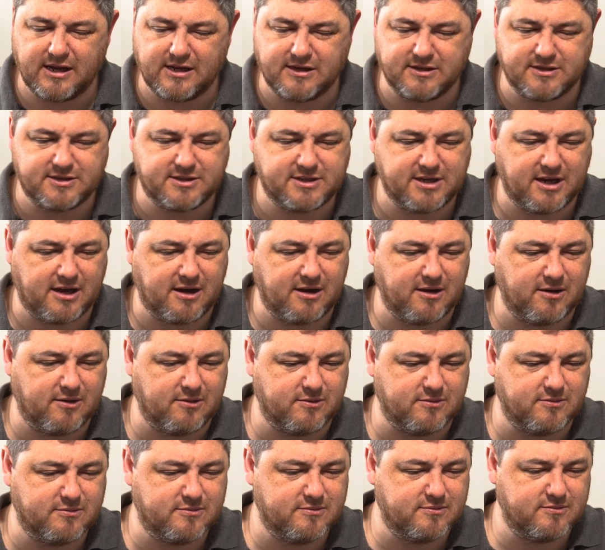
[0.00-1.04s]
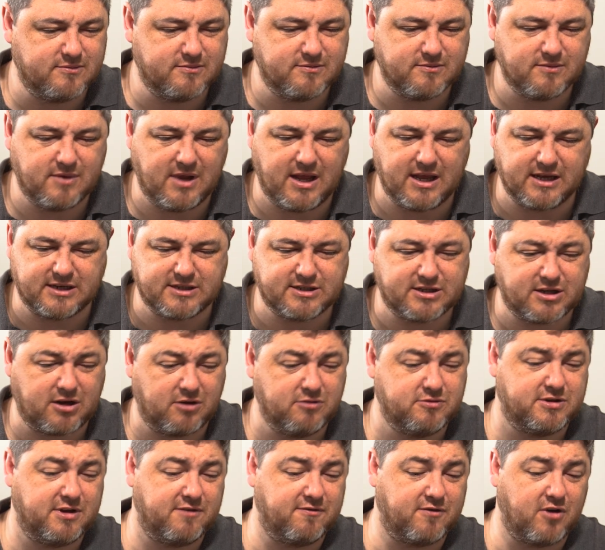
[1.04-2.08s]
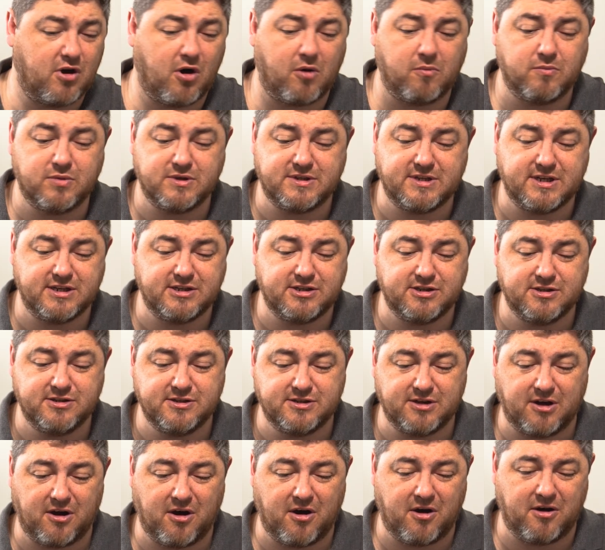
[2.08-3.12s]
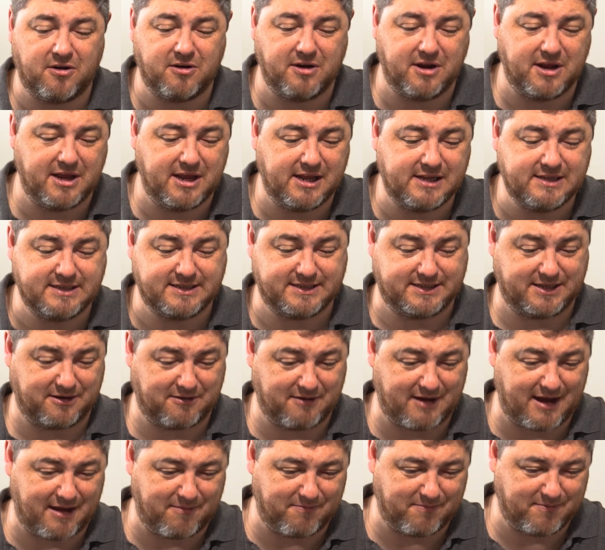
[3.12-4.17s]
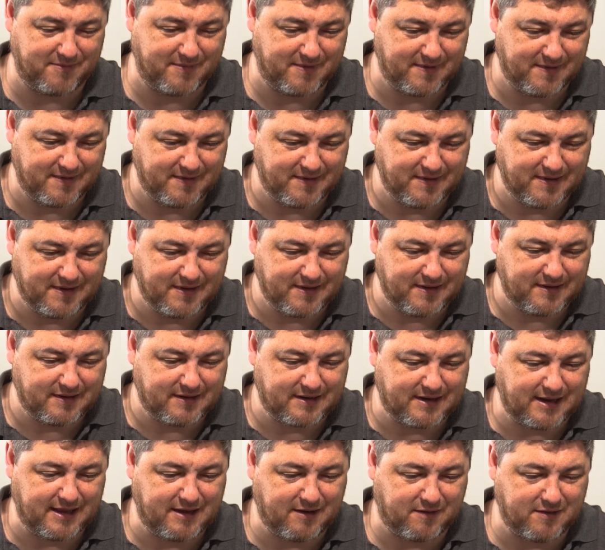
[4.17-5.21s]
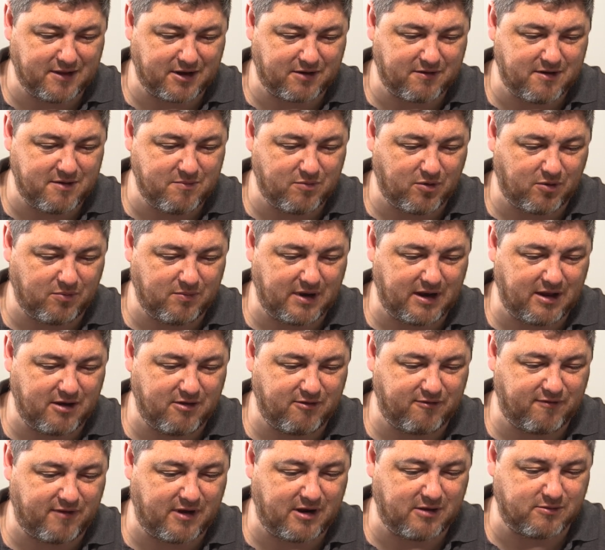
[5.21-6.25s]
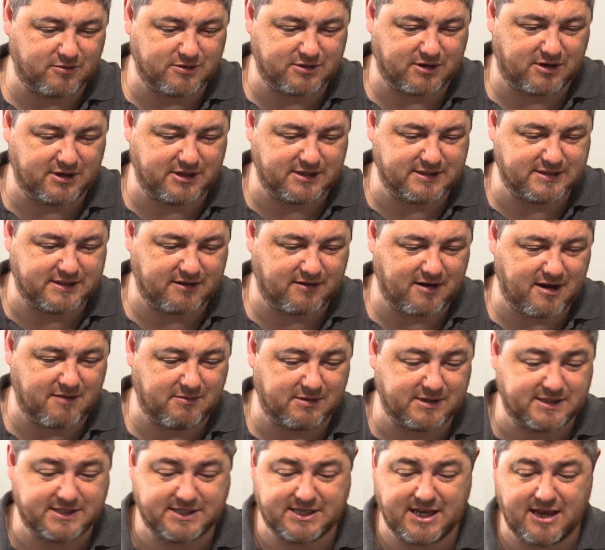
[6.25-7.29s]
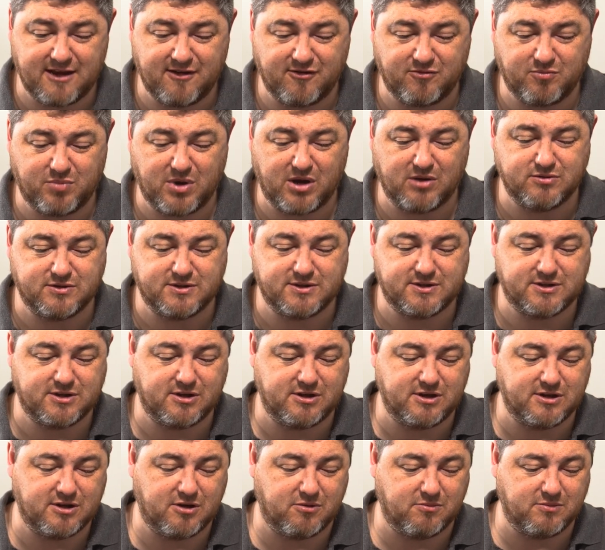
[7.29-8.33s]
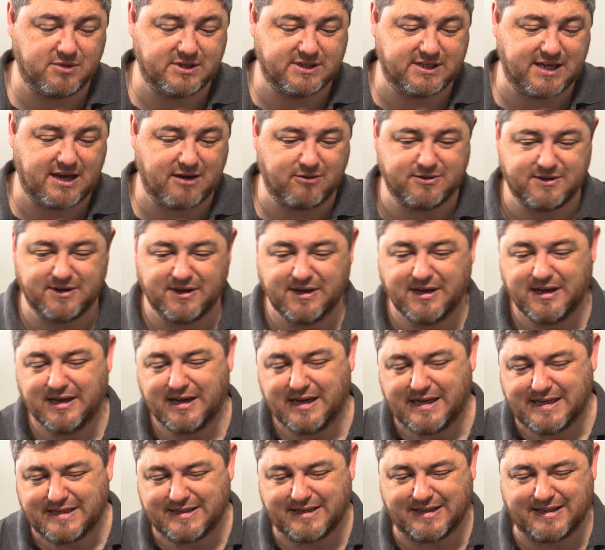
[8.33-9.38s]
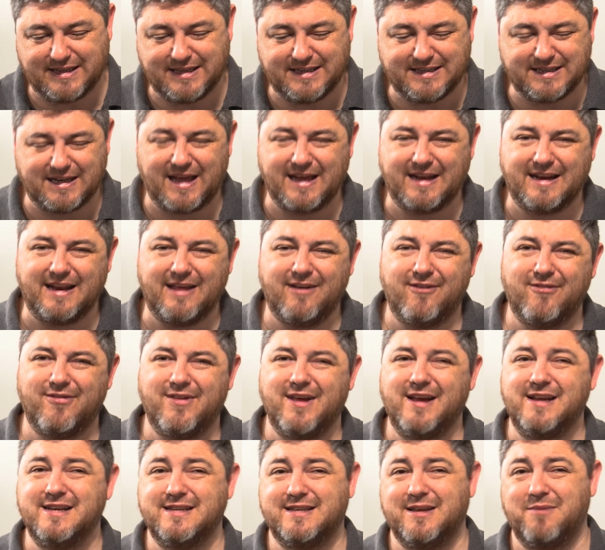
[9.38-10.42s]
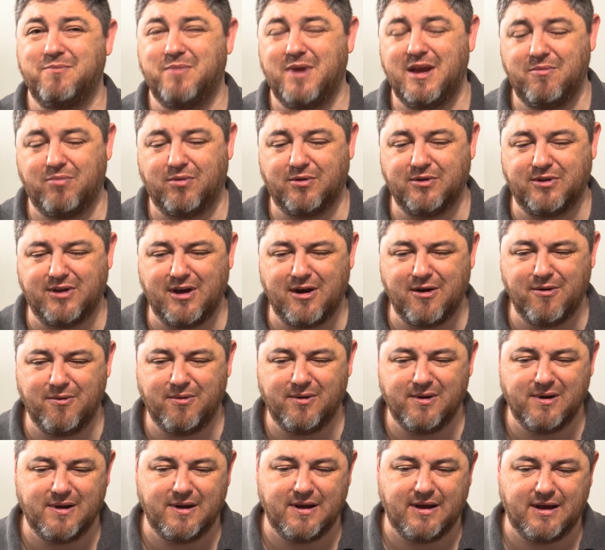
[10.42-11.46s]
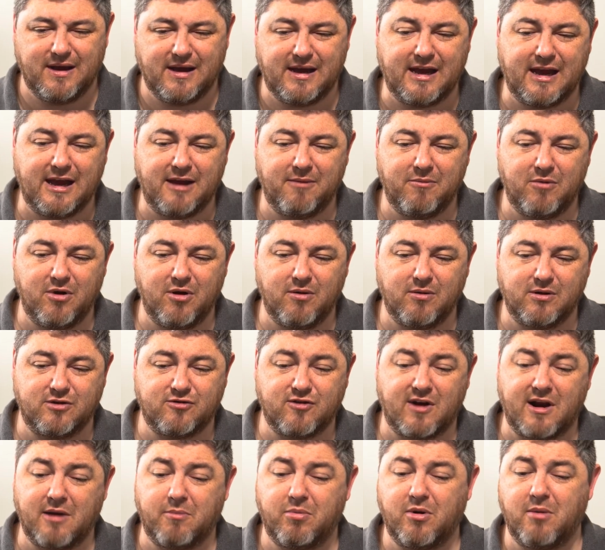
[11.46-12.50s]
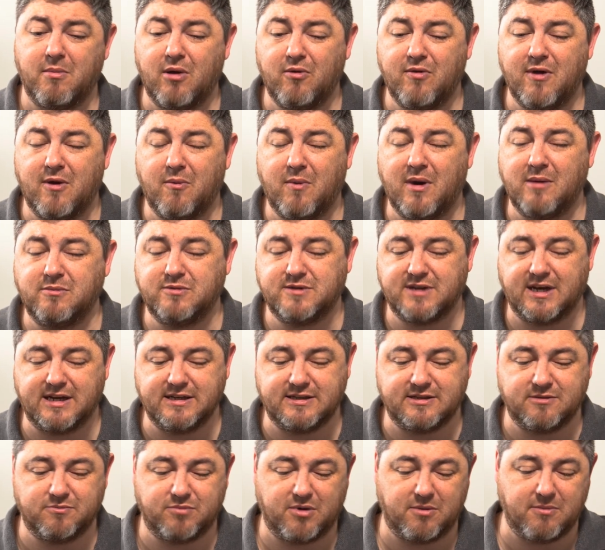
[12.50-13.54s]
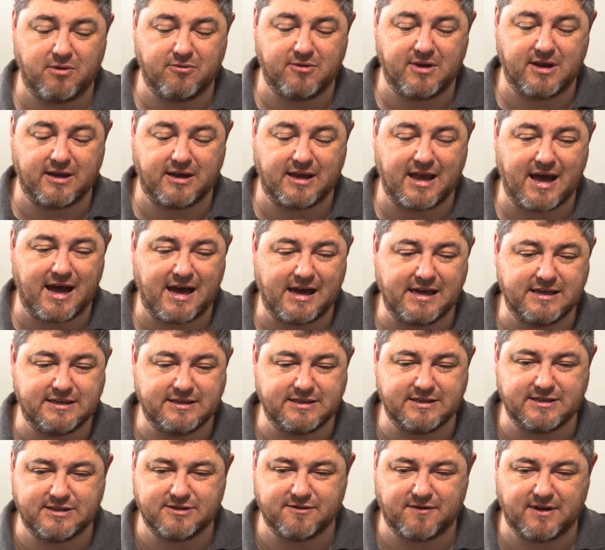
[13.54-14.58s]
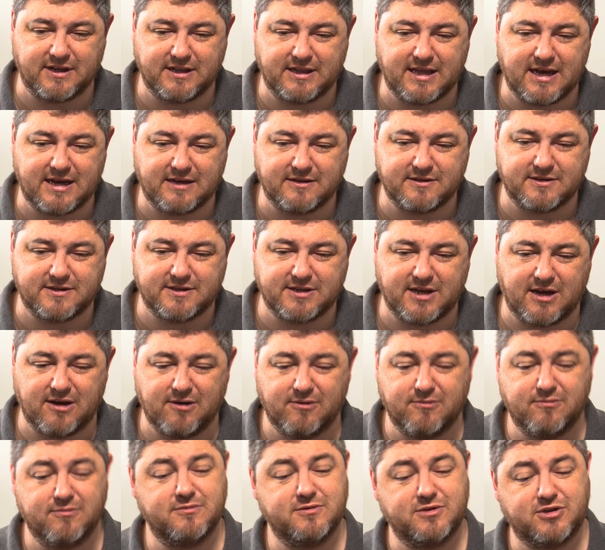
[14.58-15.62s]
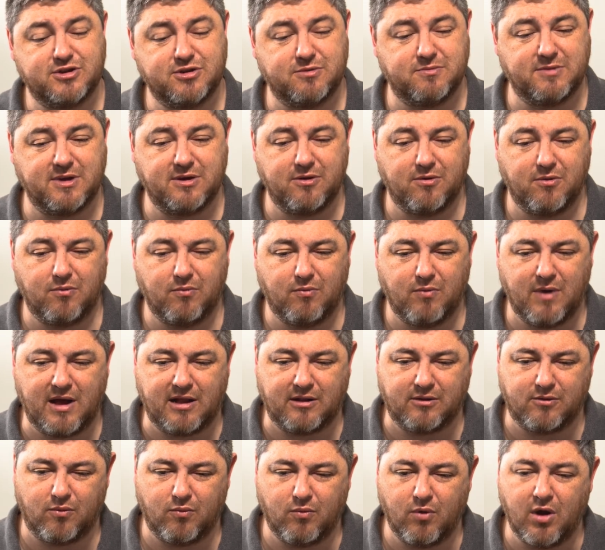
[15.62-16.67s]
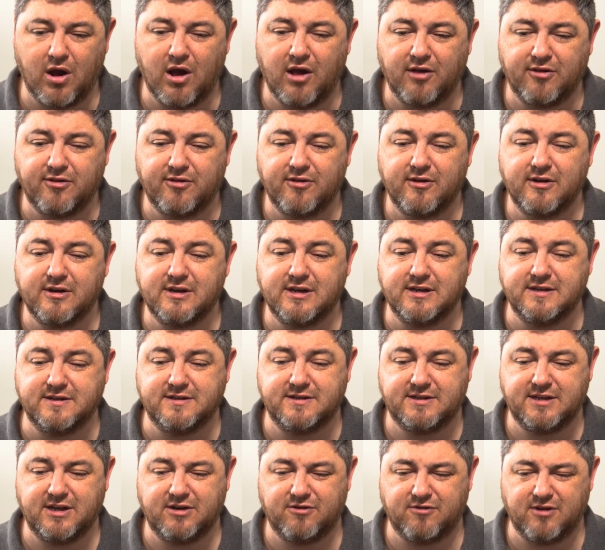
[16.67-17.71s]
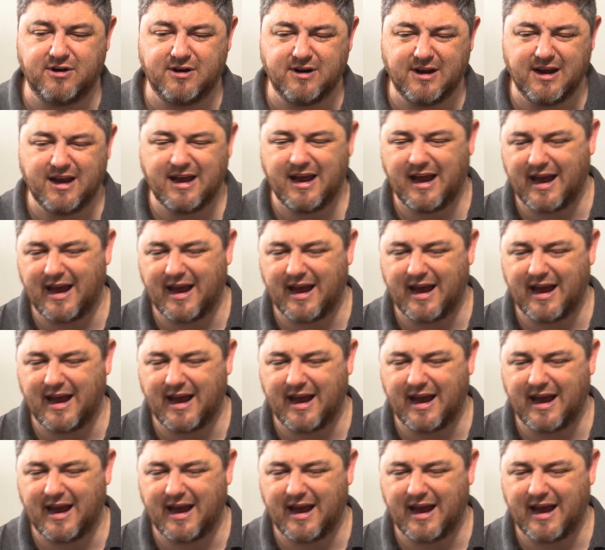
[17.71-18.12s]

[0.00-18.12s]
So exclusive competitions on Instagram. Click on the green button below, follow us on Instagram and save posts so you don't miss out. So these are like little things that people do who are trying to promote their websites and promote their guides and stuff like that. So something well worth considering.